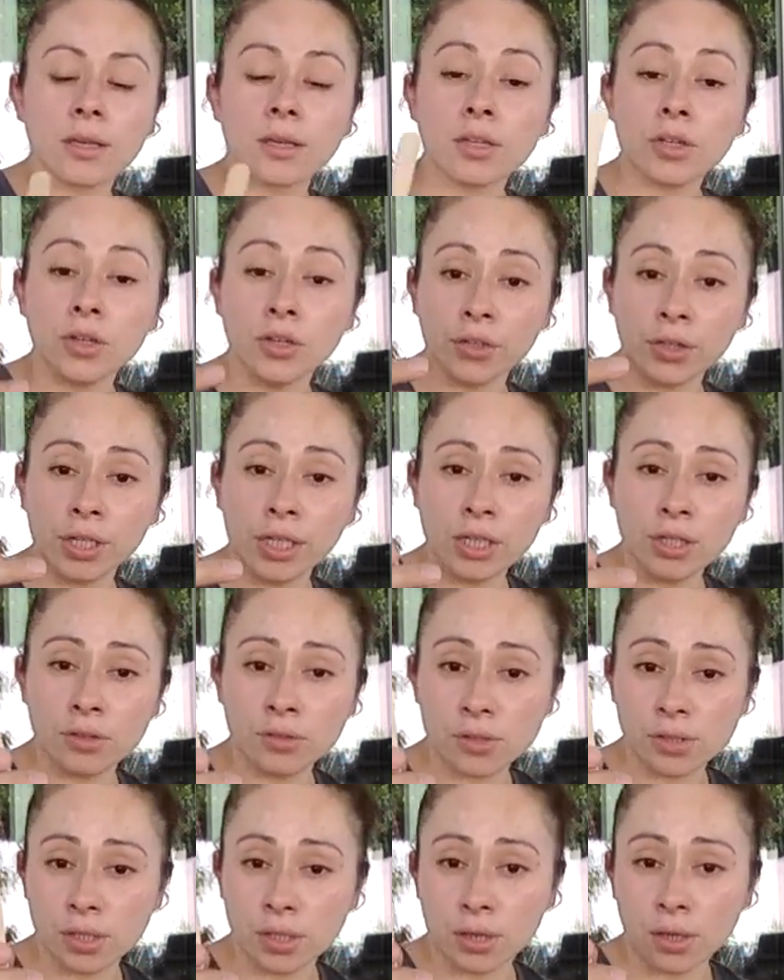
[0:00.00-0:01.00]
You're going to
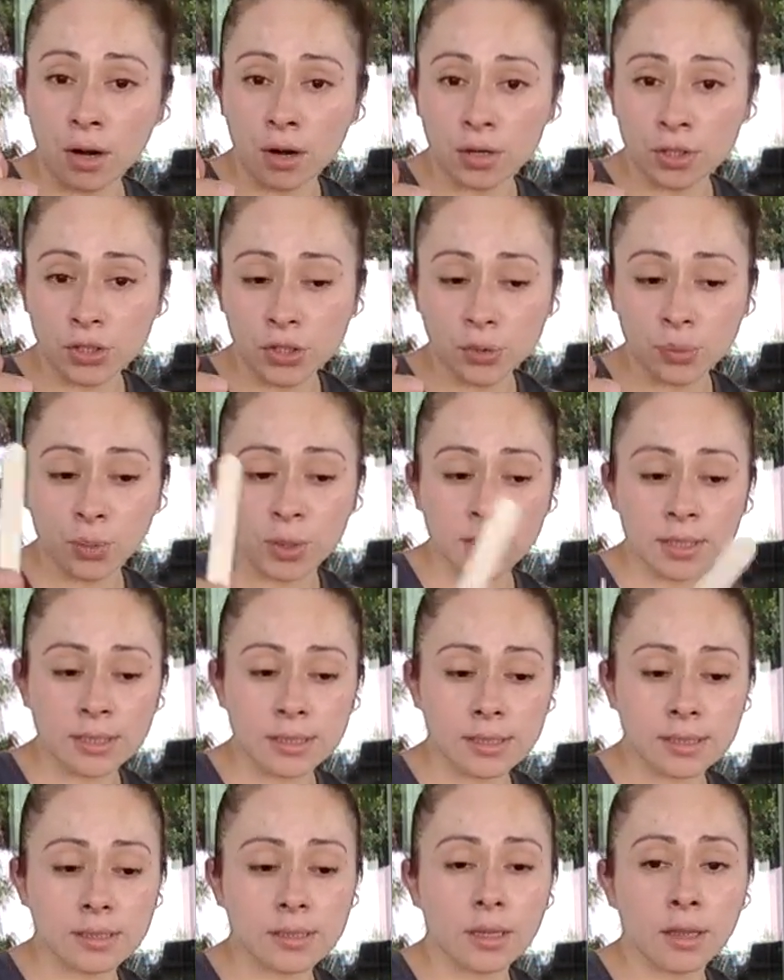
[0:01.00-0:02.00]
use the large
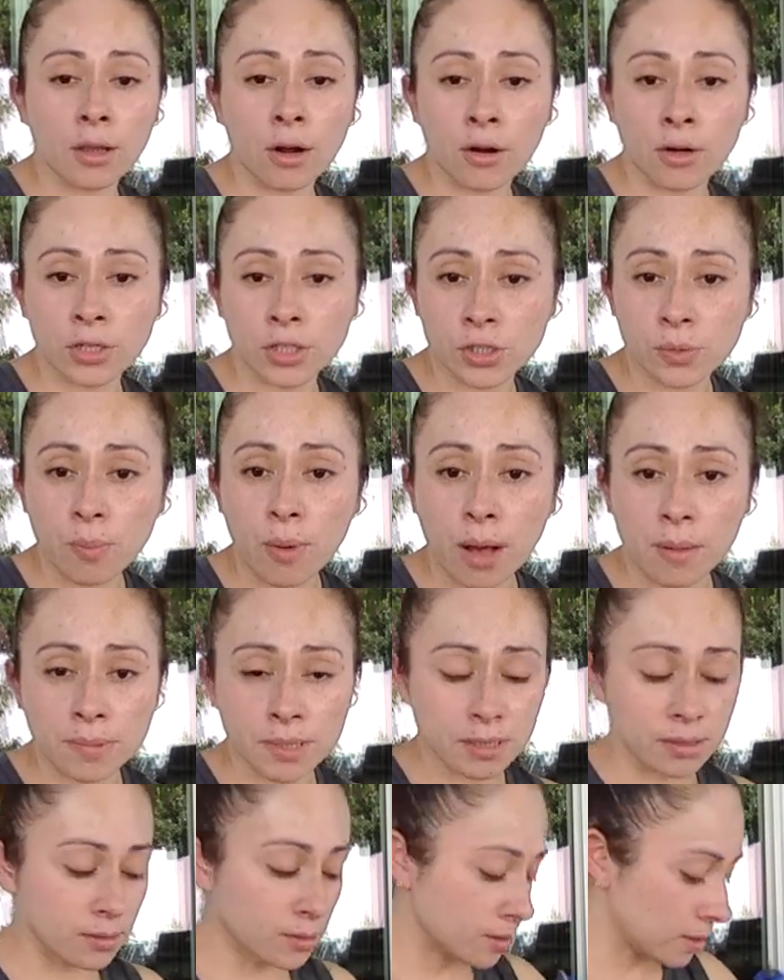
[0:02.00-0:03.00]
ones, the large
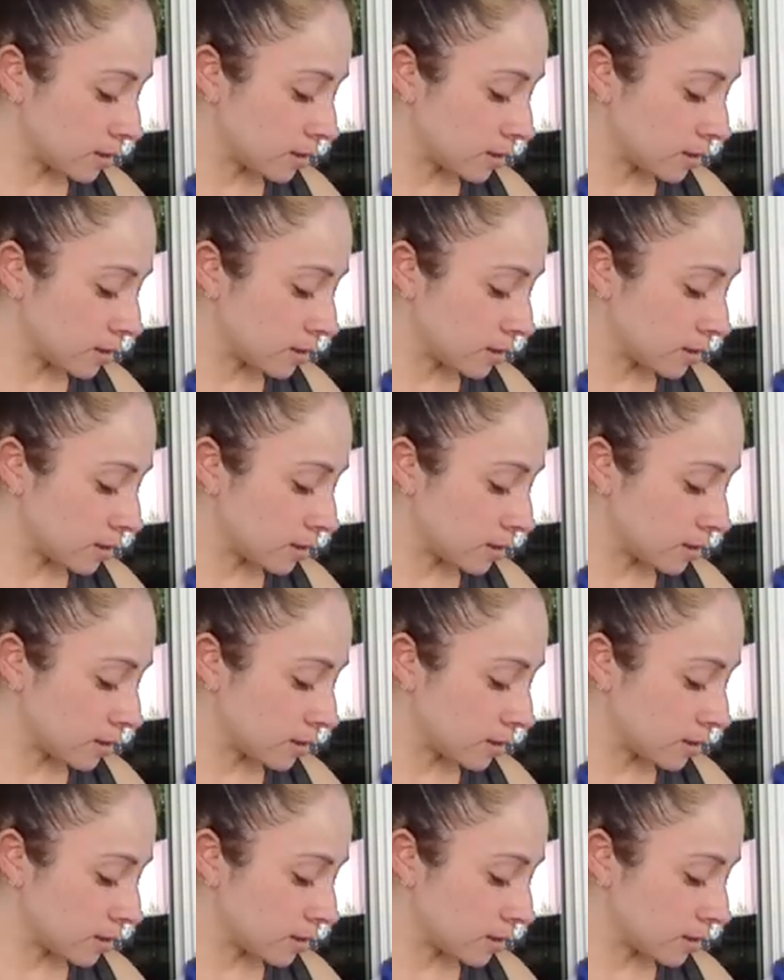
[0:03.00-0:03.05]
popsicle